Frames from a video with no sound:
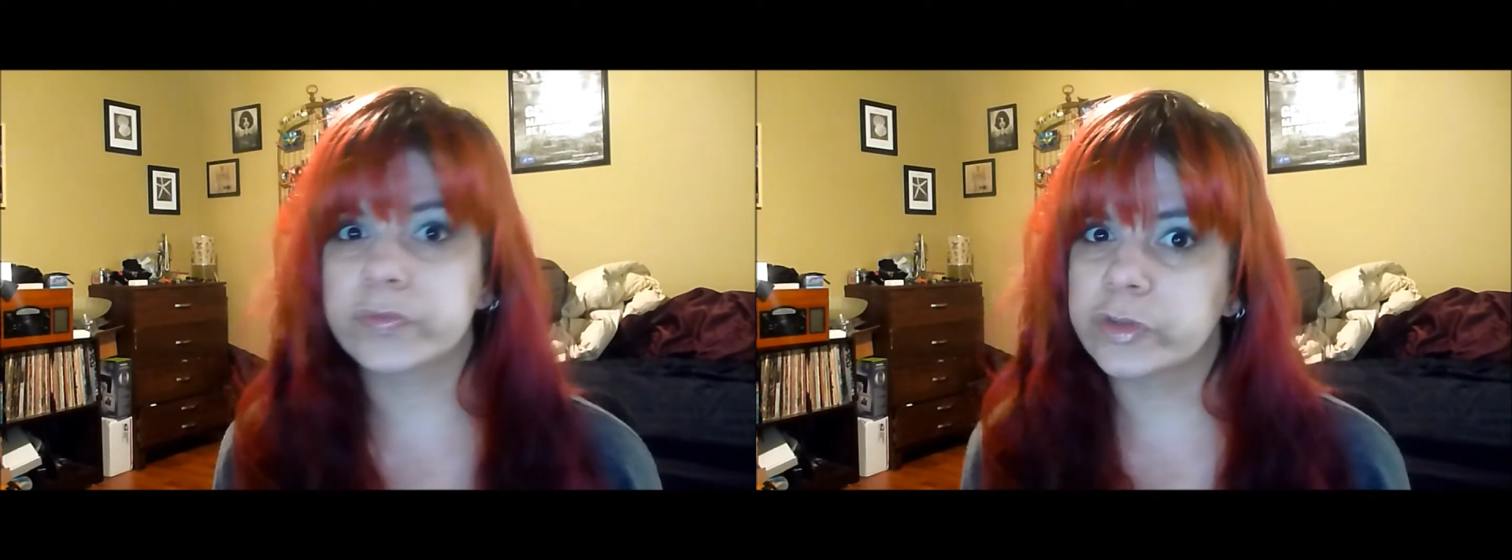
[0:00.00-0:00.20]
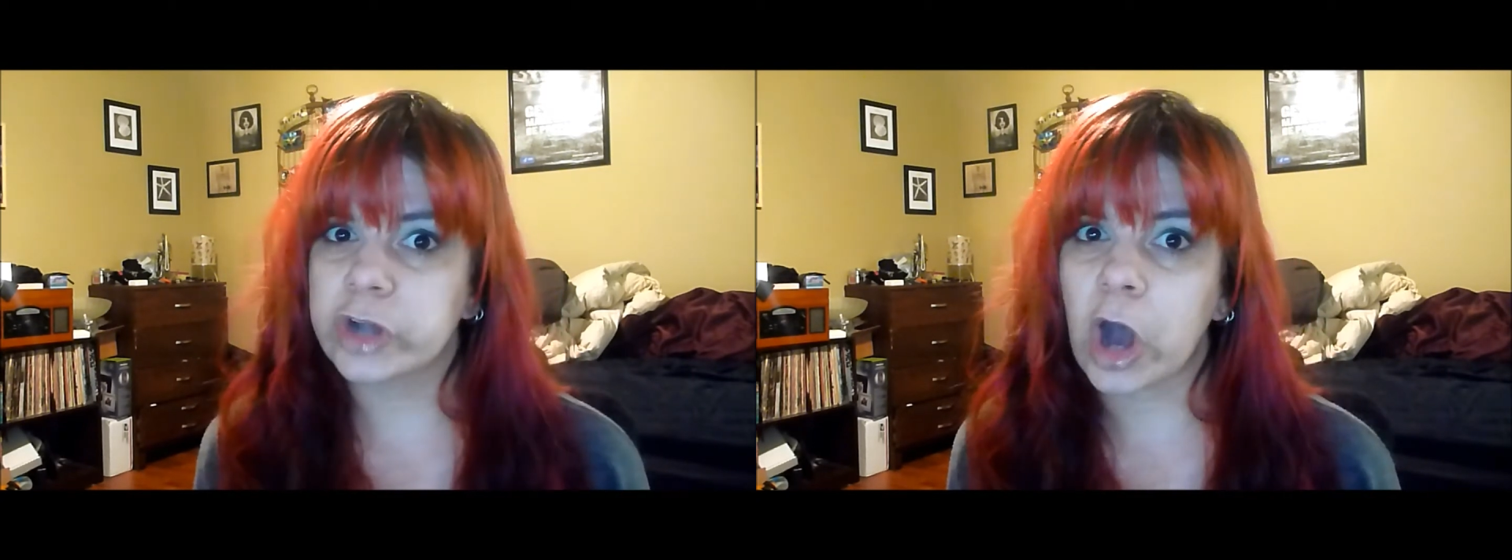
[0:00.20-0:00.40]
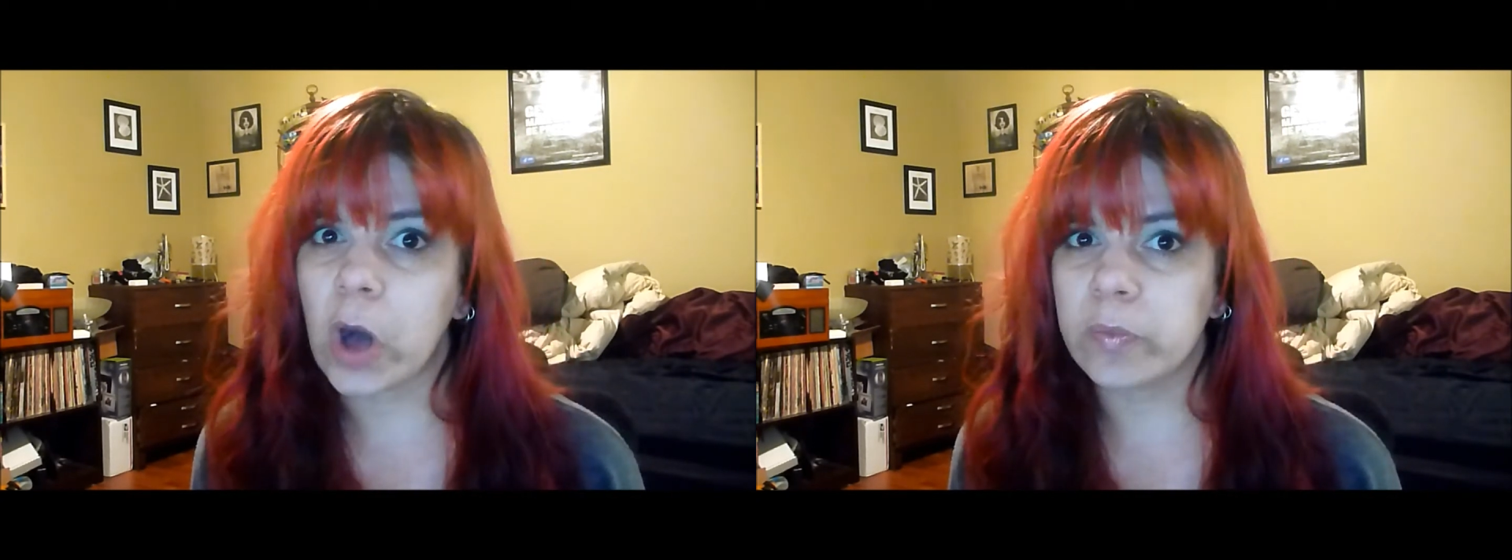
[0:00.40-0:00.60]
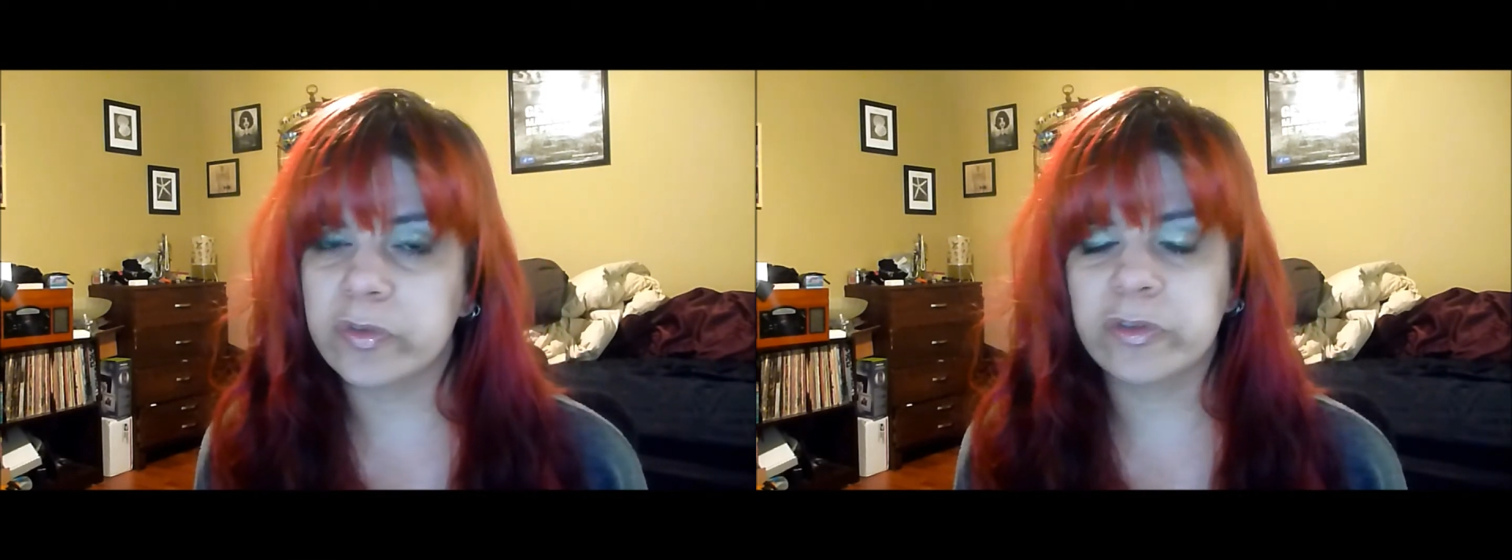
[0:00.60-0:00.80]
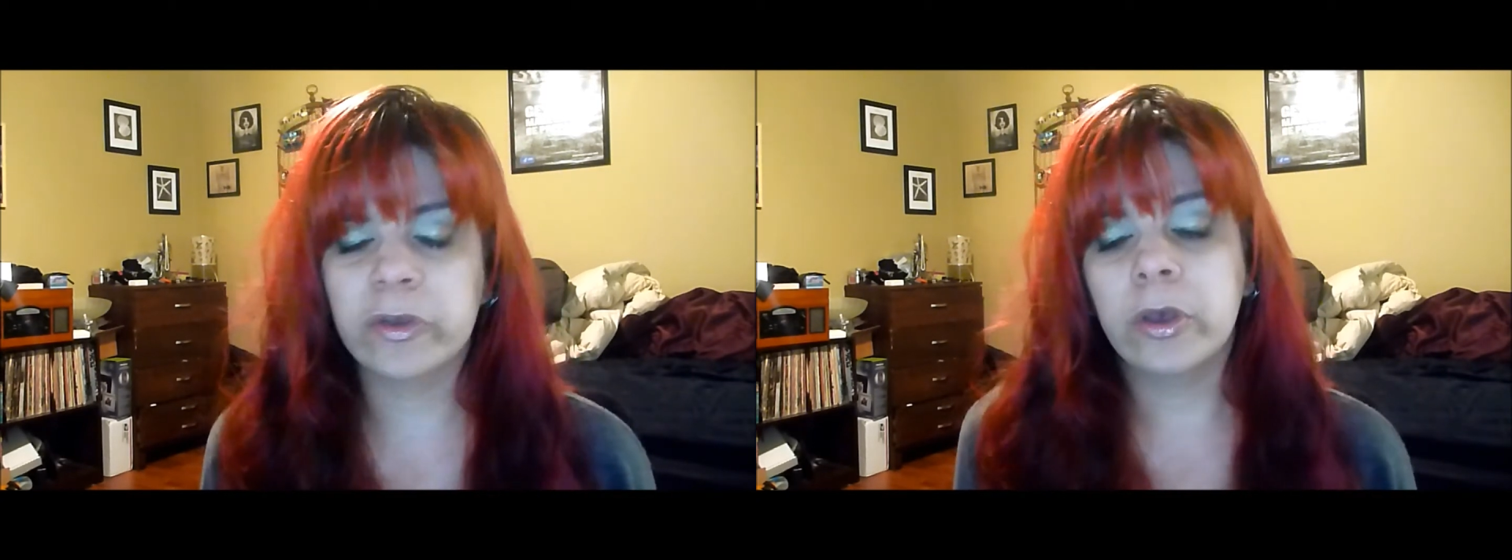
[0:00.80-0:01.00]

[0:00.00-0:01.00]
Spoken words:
jobs.